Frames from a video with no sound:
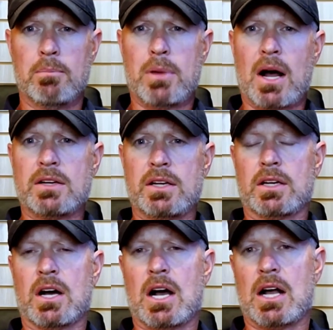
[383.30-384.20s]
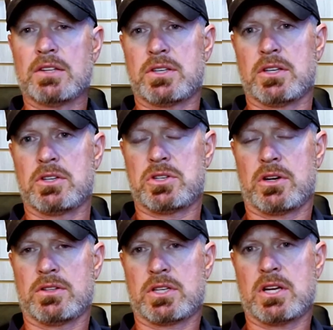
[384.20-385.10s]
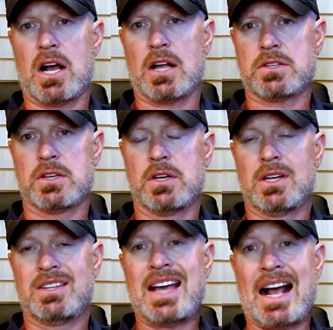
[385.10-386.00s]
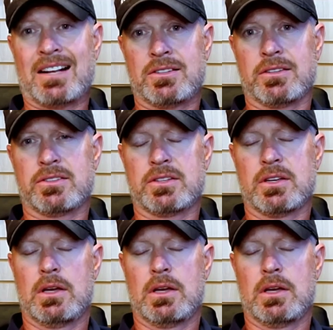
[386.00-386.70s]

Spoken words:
bonding costs, insurance costs, taxes.